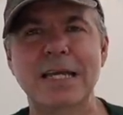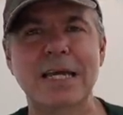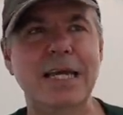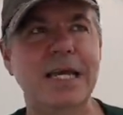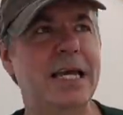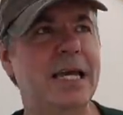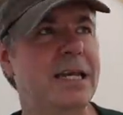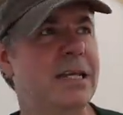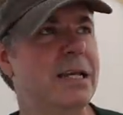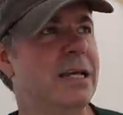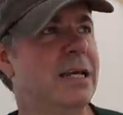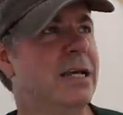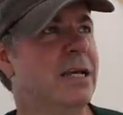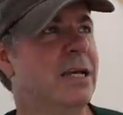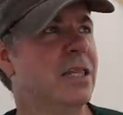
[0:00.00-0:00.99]
and
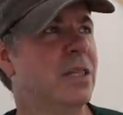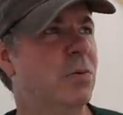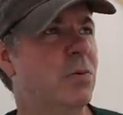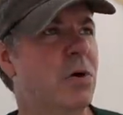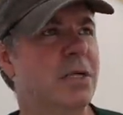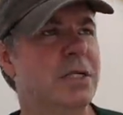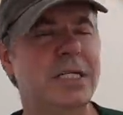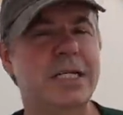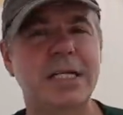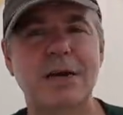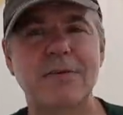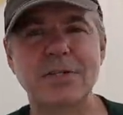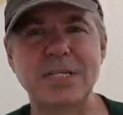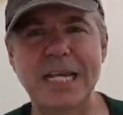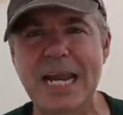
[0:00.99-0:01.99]
the warranty
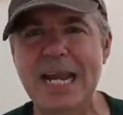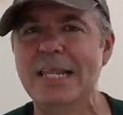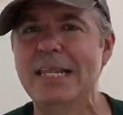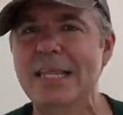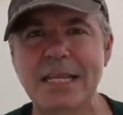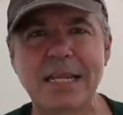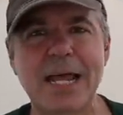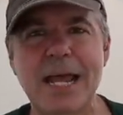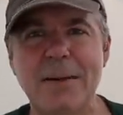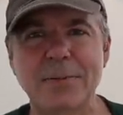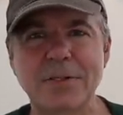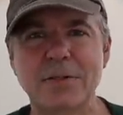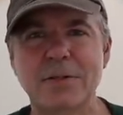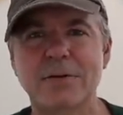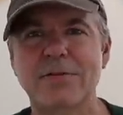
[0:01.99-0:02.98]
covers anything that
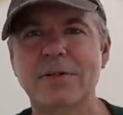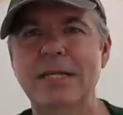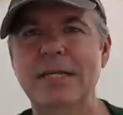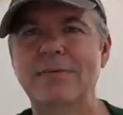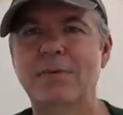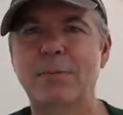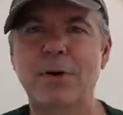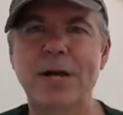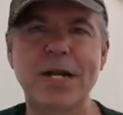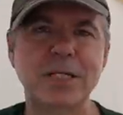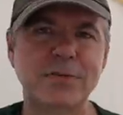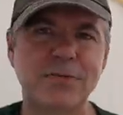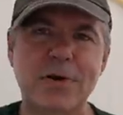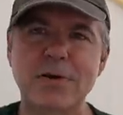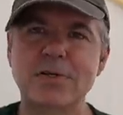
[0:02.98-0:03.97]
happens to it. If a
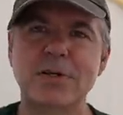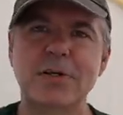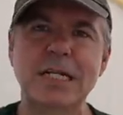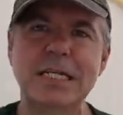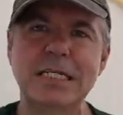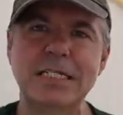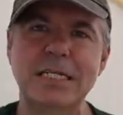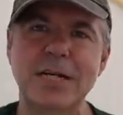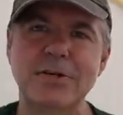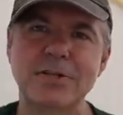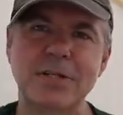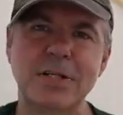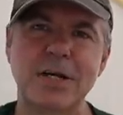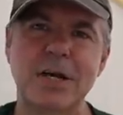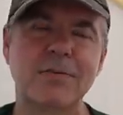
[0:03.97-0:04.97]
branch falls on it and tears
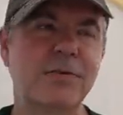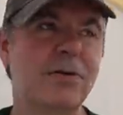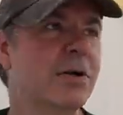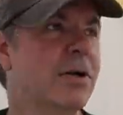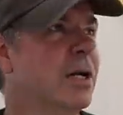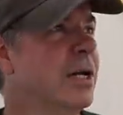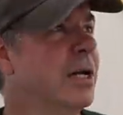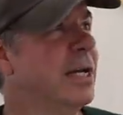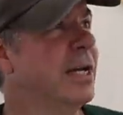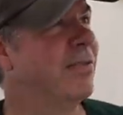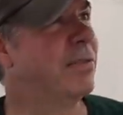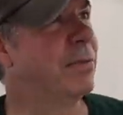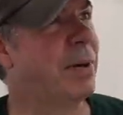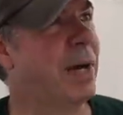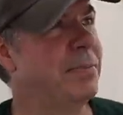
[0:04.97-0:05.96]
the cover, if
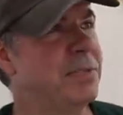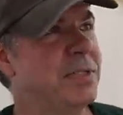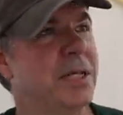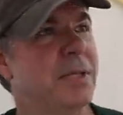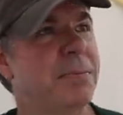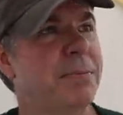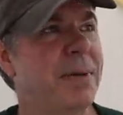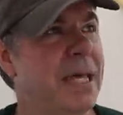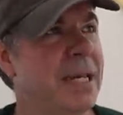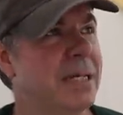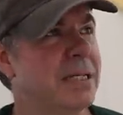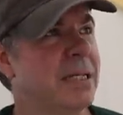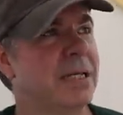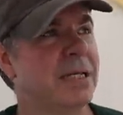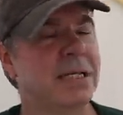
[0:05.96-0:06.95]
the pipes get bent,
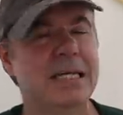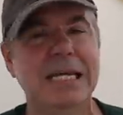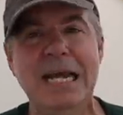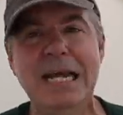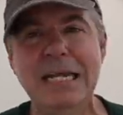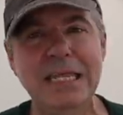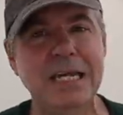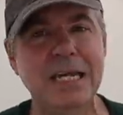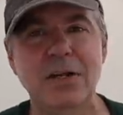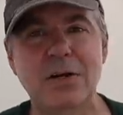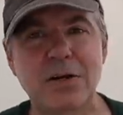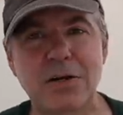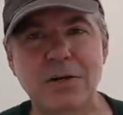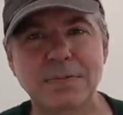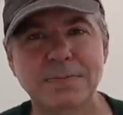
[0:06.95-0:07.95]
anything at
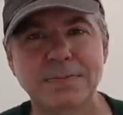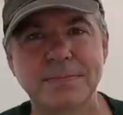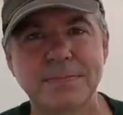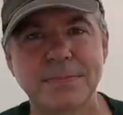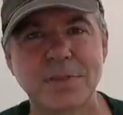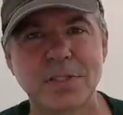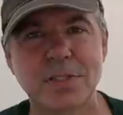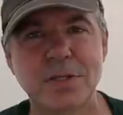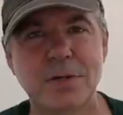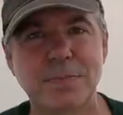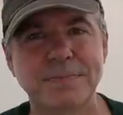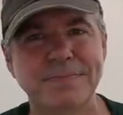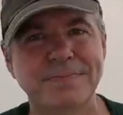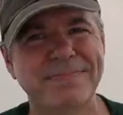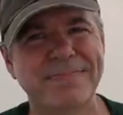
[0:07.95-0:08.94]
all. So
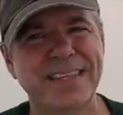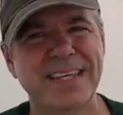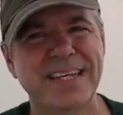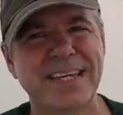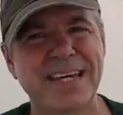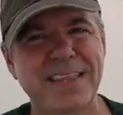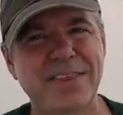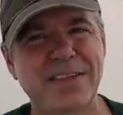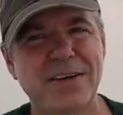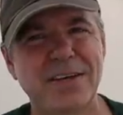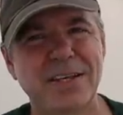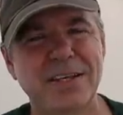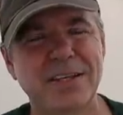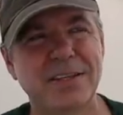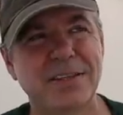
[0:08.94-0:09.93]
I thought
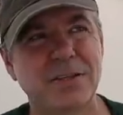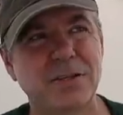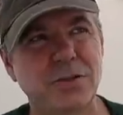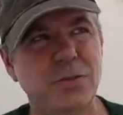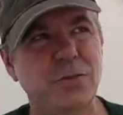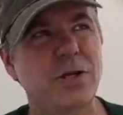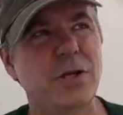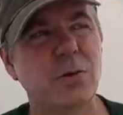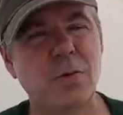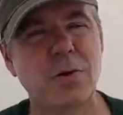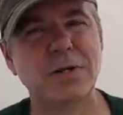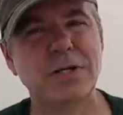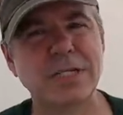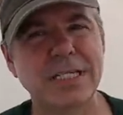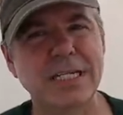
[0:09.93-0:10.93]
the two-year
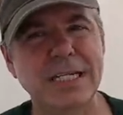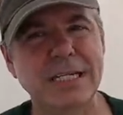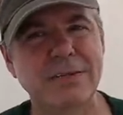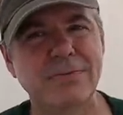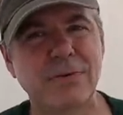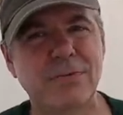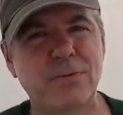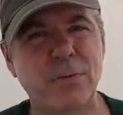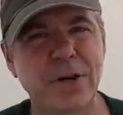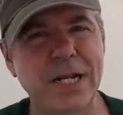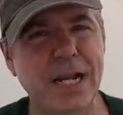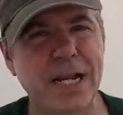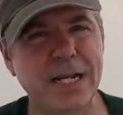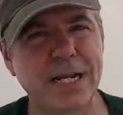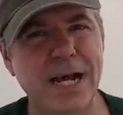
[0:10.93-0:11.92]
warranty for
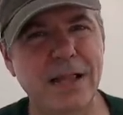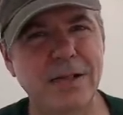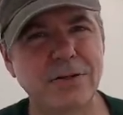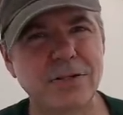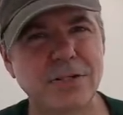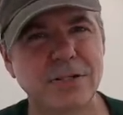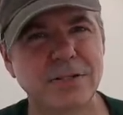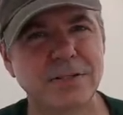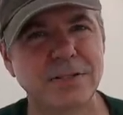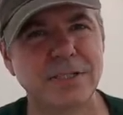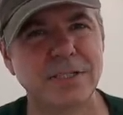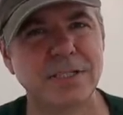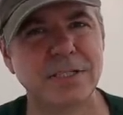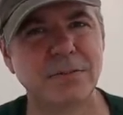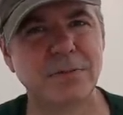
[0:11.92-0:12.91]
$49,
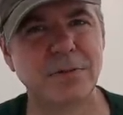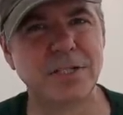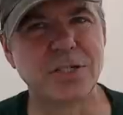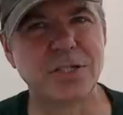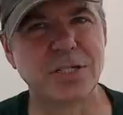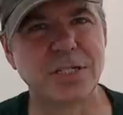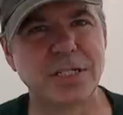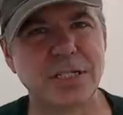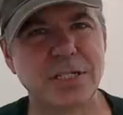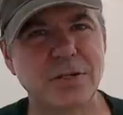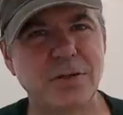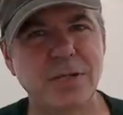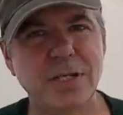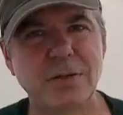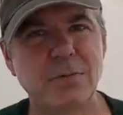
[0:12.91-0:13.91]
which is
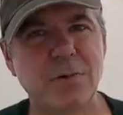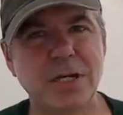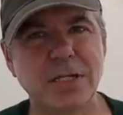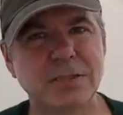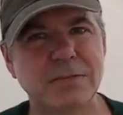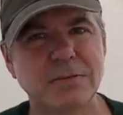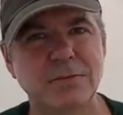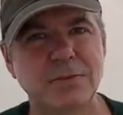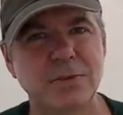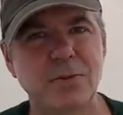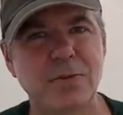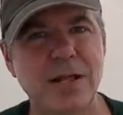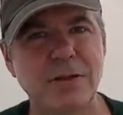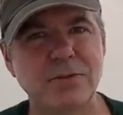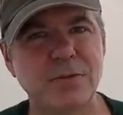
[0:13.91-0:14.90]
only, what,
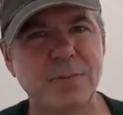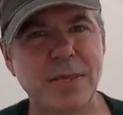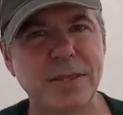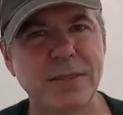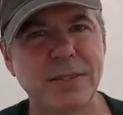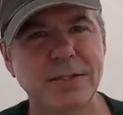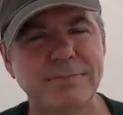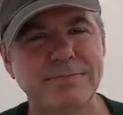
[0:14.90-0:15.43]
$2 a month,